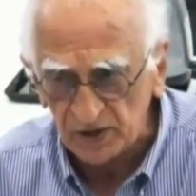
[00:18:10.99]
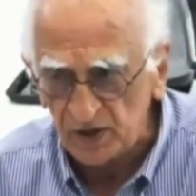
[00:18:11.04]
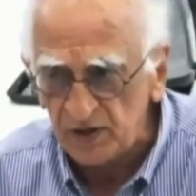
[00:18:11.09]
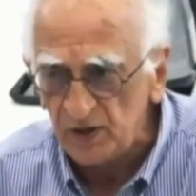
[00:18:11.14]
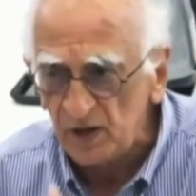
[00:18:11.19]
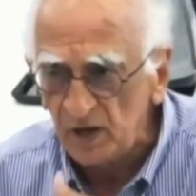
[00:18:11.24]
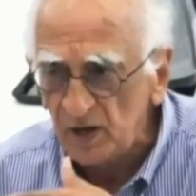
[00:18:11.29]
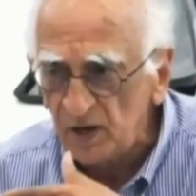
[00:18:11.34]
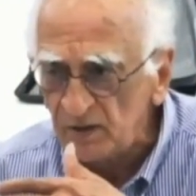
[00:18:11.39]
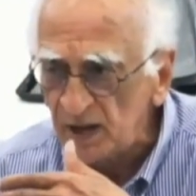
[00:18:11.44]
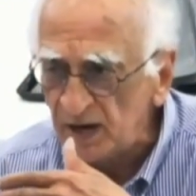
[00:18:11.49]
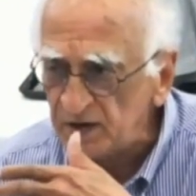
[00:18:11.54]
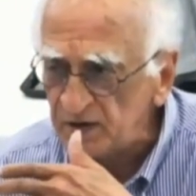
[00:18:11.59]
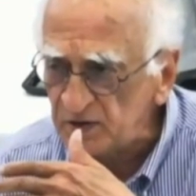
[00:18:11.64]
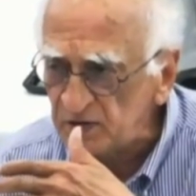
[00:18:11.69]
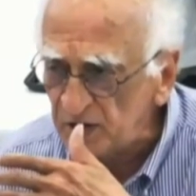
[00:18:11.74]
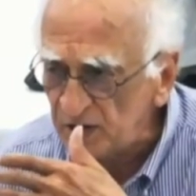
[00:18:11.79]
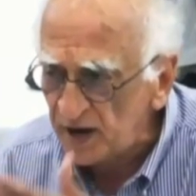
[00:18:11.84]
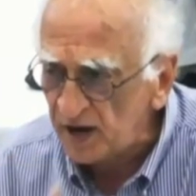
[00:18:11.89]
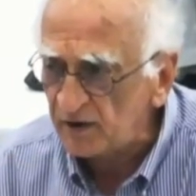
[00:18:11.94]
That is
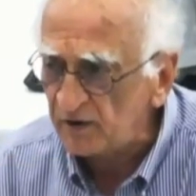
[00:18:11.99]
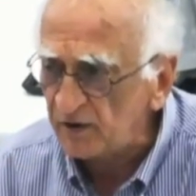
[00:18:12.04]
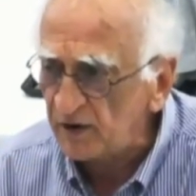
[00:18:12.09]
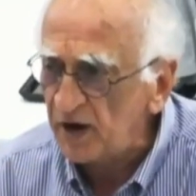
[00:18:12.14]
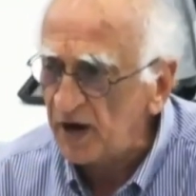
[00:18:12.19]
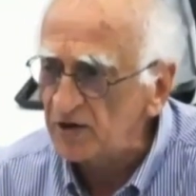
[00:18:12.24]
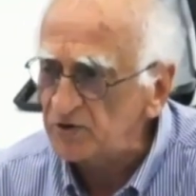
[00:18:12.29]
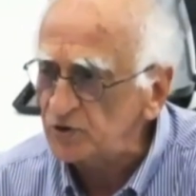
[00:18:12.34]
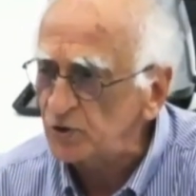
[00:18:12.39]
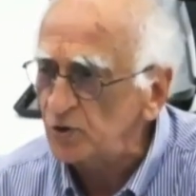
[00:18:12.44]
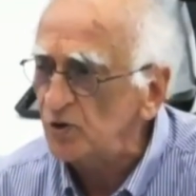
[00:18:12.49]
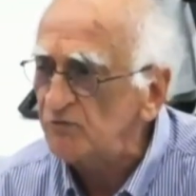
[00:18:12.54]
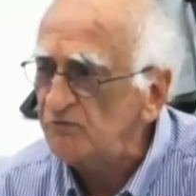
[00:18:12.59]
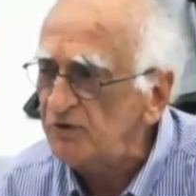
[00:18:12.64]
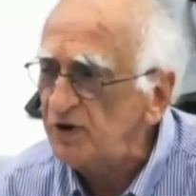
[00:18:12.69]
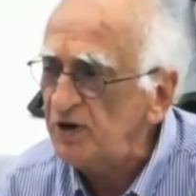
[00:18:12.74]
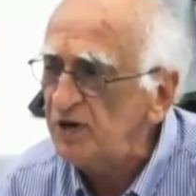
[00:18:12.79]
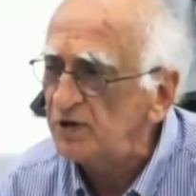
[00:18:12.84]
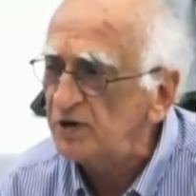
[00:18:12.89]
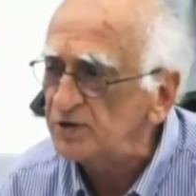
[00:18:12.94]
the
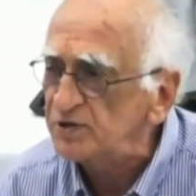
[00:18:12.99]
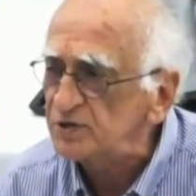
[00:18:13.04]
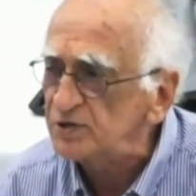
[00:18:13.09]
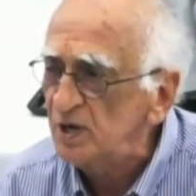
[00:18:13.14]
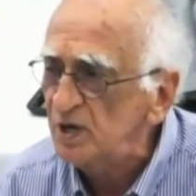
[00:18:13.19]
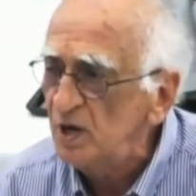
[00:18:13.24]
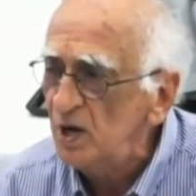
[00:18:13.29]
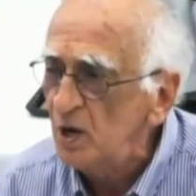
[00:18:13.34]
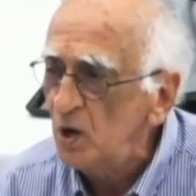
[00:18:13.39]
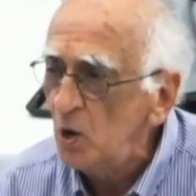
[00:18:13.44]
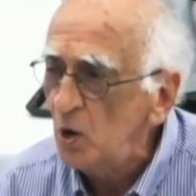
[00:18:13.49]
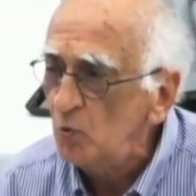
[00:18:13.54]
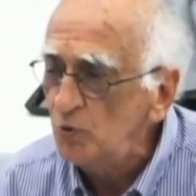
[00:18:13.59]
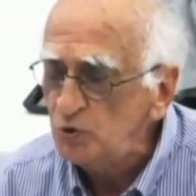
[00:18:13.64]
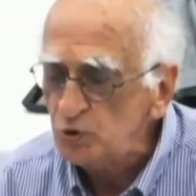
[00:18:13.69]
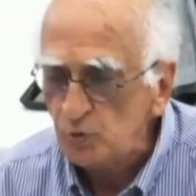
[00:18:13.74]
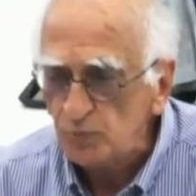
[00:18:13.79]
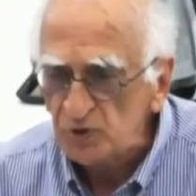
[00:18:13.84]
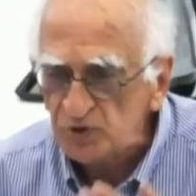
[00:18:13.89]
degradation of feeders.